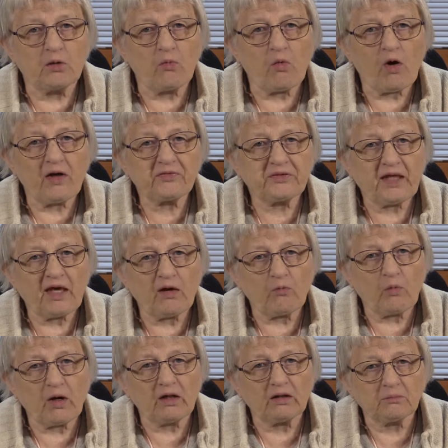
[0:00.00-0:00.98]
want that
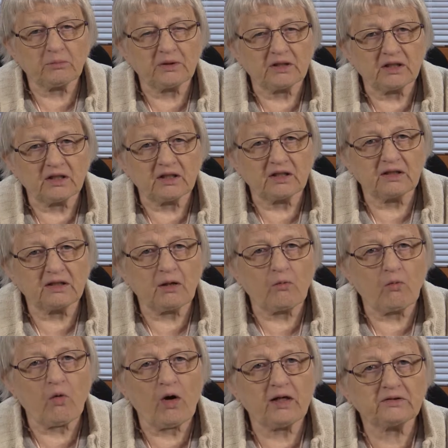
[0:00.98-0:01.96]
well-being and they
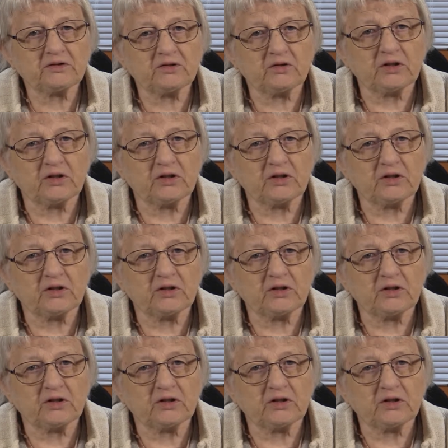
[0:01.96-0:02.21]
want to